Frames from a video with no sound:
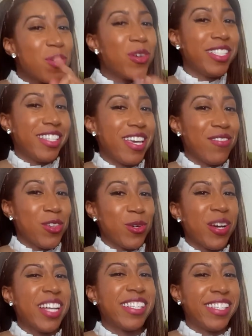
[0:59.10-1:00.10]
going to give you
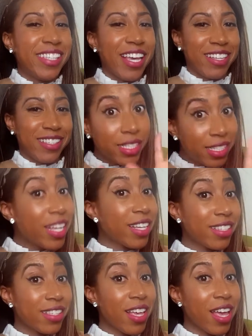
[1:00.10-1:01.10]
six
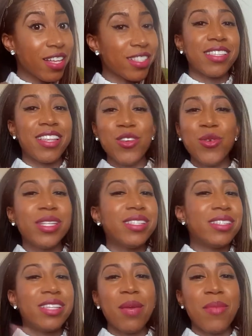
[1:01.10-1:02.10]
things that you can
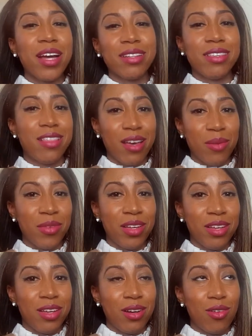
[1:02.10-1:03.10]
say back to them
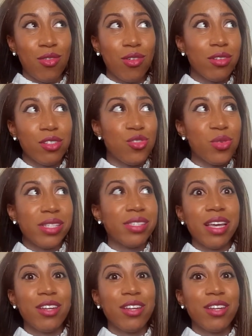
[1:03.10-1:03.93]
or that you can say